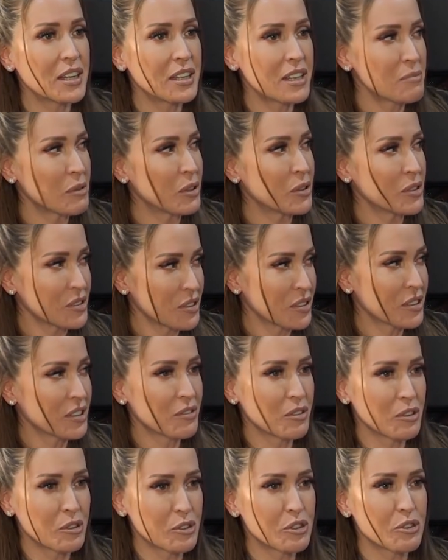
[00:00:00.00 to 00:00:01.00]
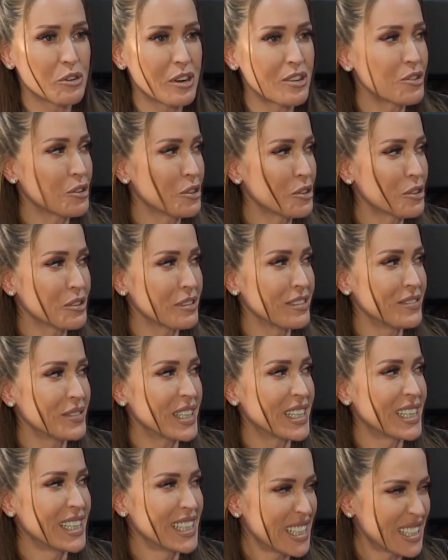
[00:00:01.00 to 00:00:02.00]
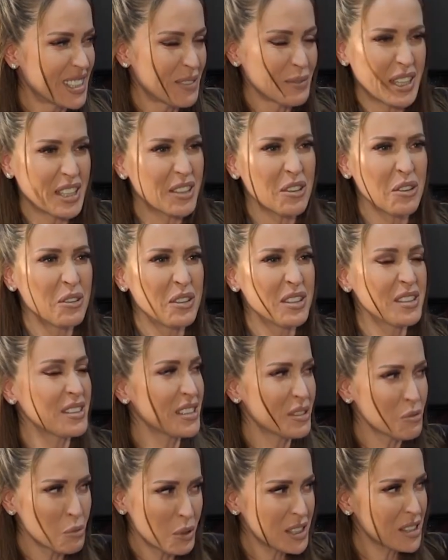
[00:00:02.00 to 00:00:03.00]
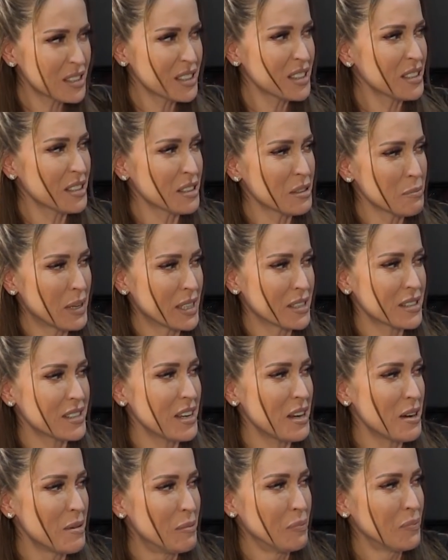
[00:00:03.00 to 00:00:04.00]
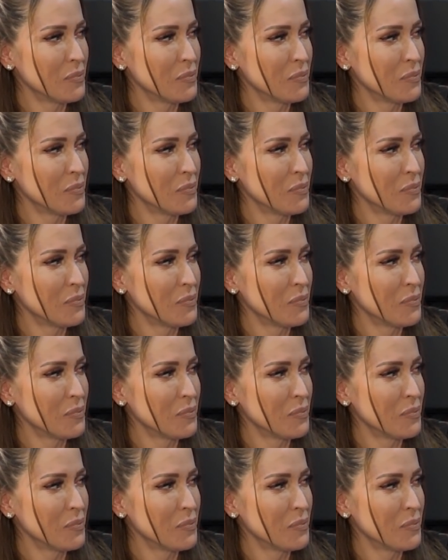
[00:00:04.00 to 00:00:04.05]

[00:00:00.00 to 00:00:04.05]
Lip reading: I am always looking for a stretcher or something. And then I'm like, oh, this is messed up.